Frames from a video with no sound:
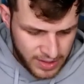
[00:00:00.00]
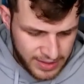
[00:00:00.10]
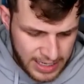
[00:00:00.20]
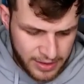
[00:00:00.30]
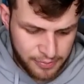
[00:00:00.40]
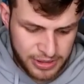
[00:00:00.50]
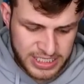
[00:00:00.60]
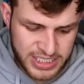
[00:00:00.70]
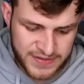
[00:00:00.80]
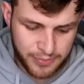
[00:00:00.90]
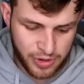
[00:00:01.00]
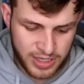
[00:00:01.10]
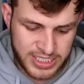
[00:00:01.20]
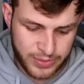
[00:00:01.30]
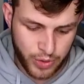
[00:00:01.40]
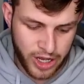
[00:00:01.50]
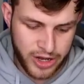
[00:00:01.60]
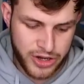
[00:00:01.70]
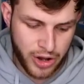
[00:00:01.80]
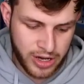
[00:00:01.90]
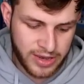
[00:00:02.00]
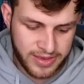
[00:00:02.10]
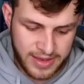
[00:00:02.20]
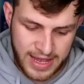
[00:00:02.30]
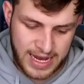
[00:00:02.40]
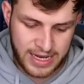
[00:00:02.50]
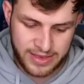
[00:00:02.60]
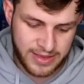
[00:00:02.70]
Now the predictions for Brighton were 9th, 8th,